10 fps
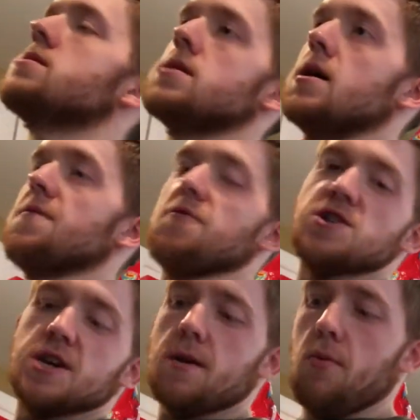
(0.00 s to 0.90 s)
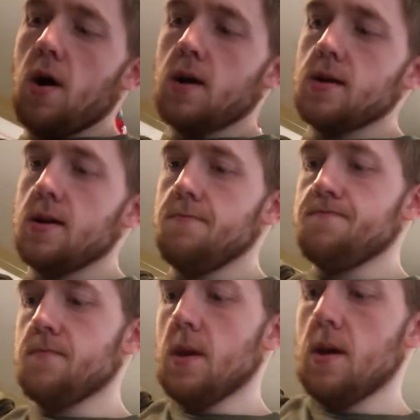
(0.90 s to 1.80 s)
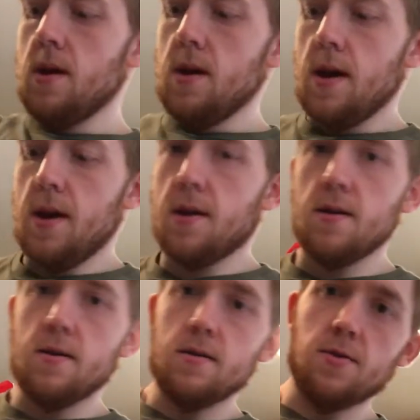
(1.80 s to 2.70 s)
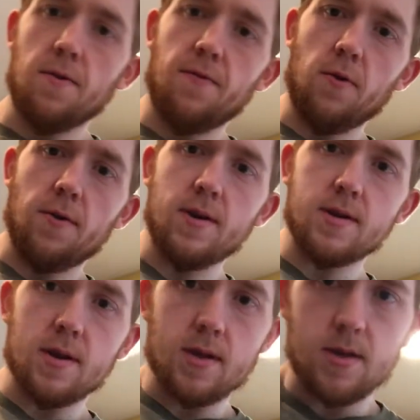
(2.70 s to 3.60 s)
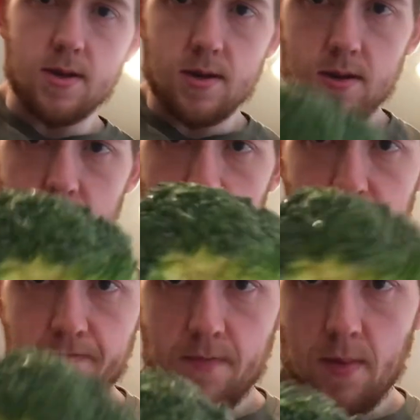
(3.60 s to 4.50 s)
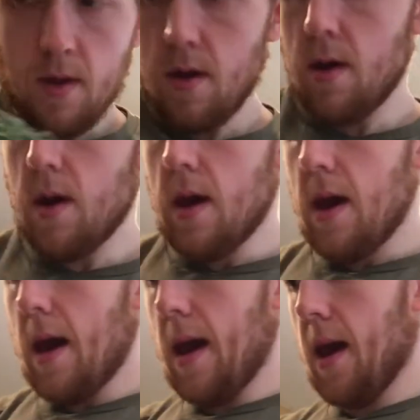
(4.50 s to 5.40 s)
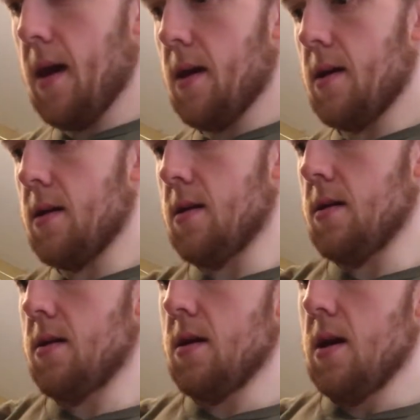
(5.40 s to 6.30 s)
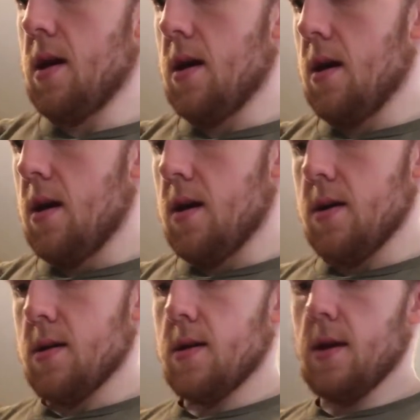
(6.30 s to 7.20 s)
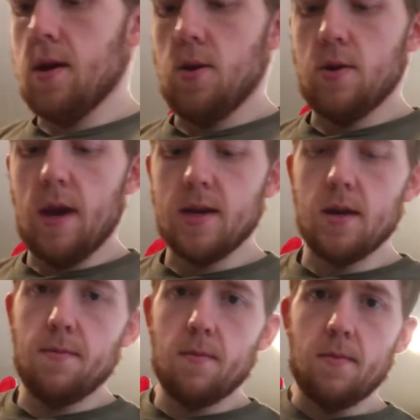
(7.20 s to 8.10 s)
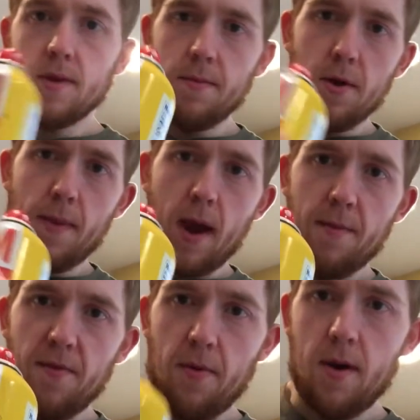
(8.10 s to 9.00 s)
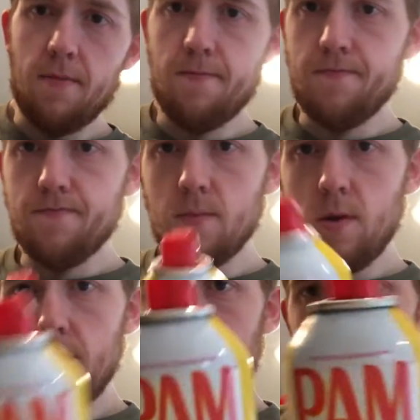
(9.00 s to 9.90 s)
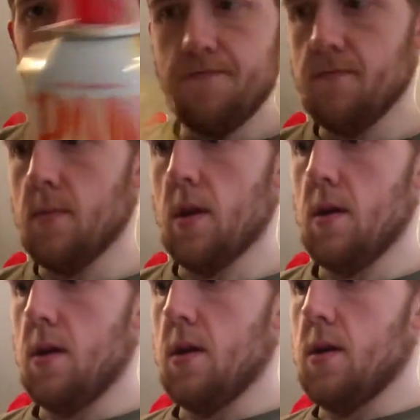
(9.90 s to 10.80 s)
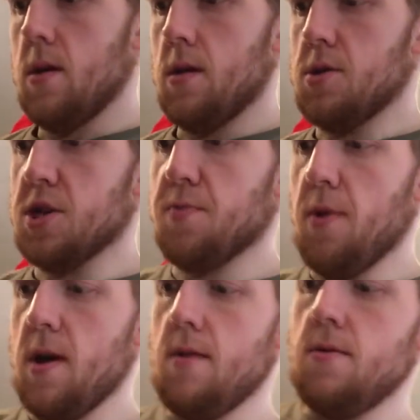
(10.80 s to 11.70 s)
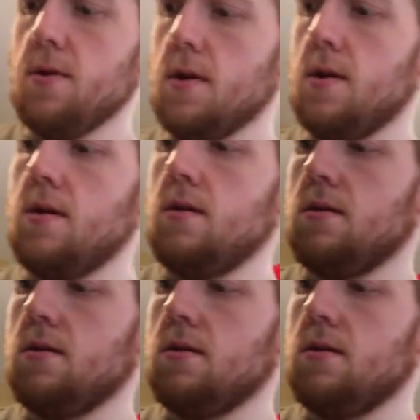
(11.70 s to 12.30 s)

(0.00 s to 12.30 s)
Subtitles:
a fresh head of broccoli into little florets like this. And then you take some of your Pam spray right here. You just spray it real good.